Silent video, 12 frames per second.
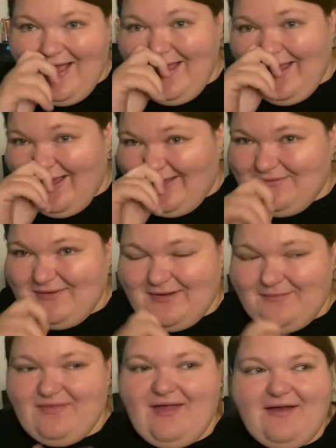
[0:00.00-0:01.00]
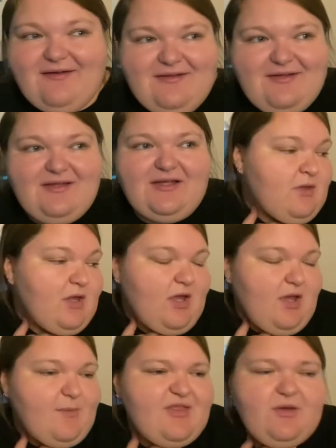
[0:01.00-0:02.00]
highly recommend that.
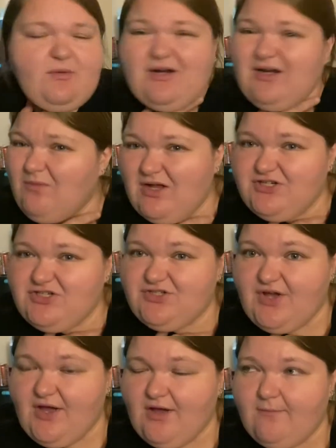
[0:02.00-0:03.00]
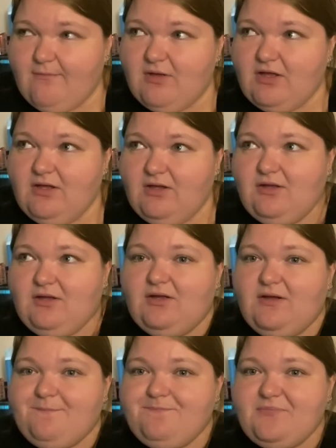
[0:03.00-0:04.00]
Um, I think we're gonna watch some
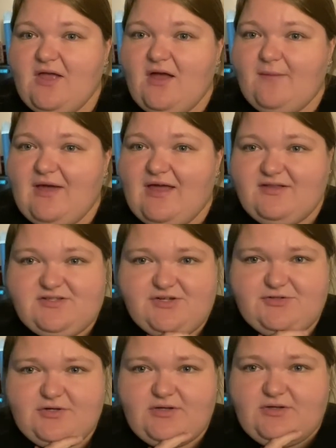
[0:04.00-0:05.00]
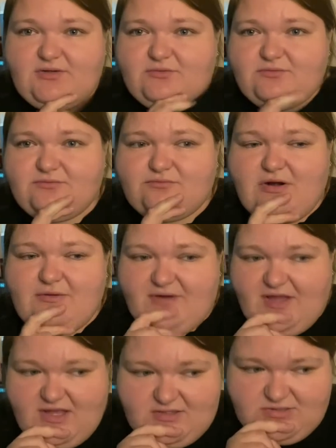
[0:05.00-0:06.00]
um, Alexandra
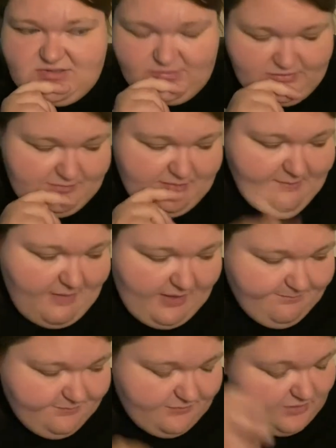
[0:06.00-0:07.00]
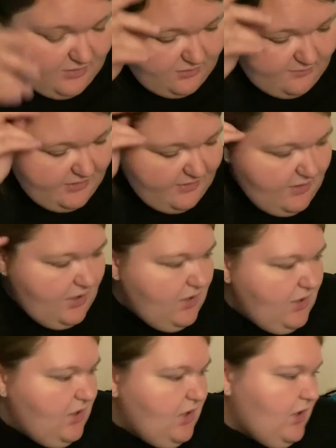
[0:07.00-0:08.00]
Rodriguez with my mom in a little bit.
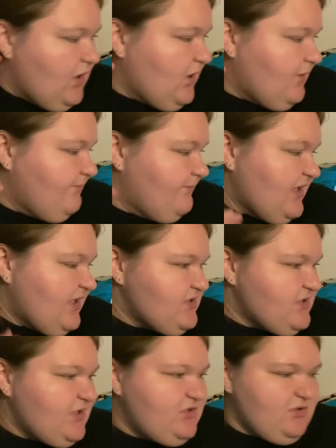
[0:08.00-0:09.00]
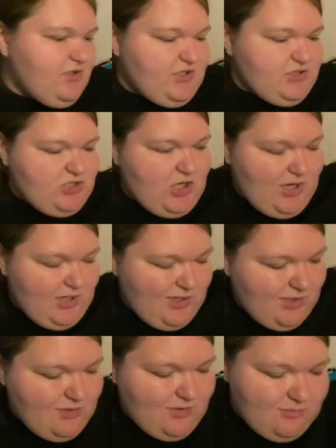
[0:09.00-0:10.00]
Um, I guess I could do a Target
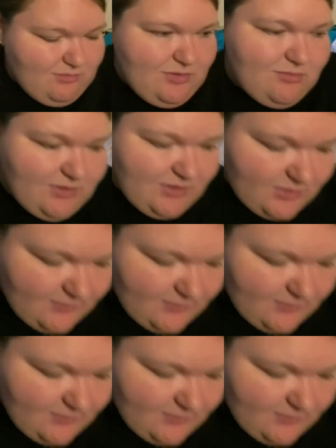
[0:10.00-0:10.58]
haul real quick.